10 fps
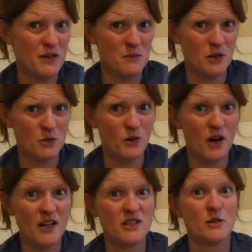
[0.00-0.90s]
much what
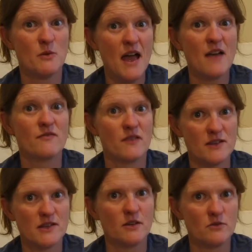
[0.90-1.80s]
I do every
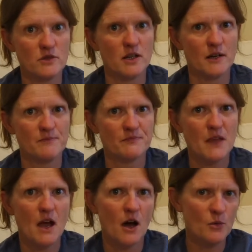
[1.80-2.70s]
single time.
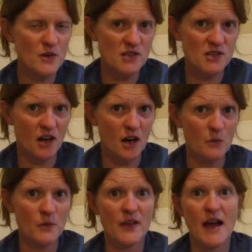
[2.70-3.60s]
I always start
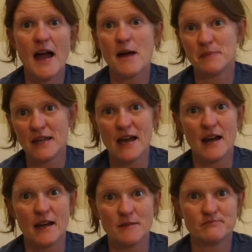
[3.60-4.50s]
with a happy
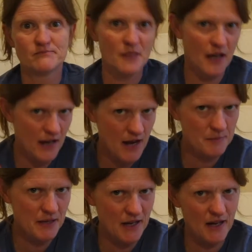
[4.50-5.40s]
hello. A
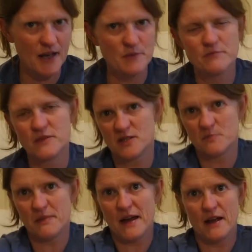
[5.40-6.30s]
happy hello that's
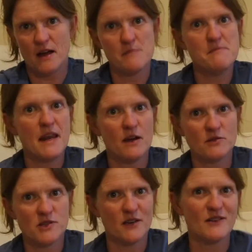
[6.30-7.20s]
about a minute or
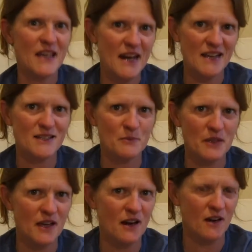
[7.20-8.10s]
so, connecting with
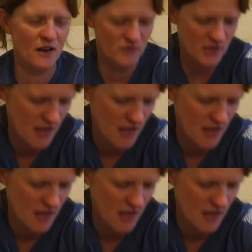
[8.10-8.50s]
their lives.